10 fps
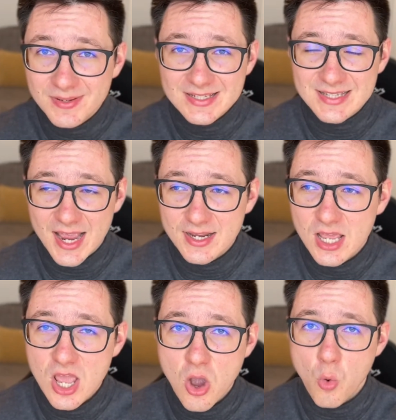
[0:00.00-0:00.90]
design,
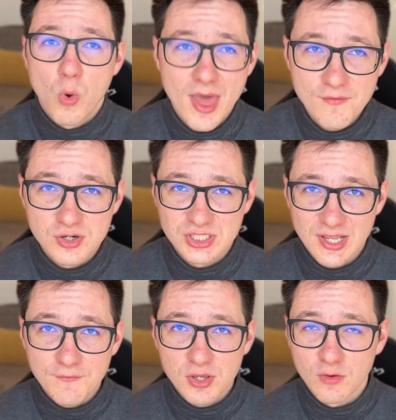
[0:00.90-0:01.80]
whatever,
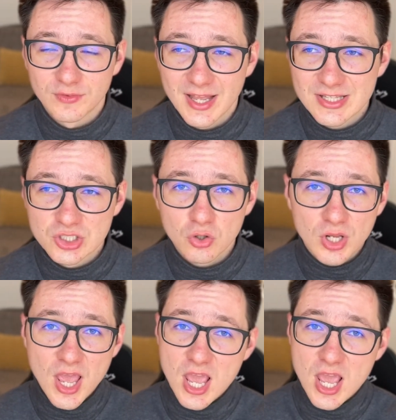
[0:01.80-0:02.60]
something of that sort.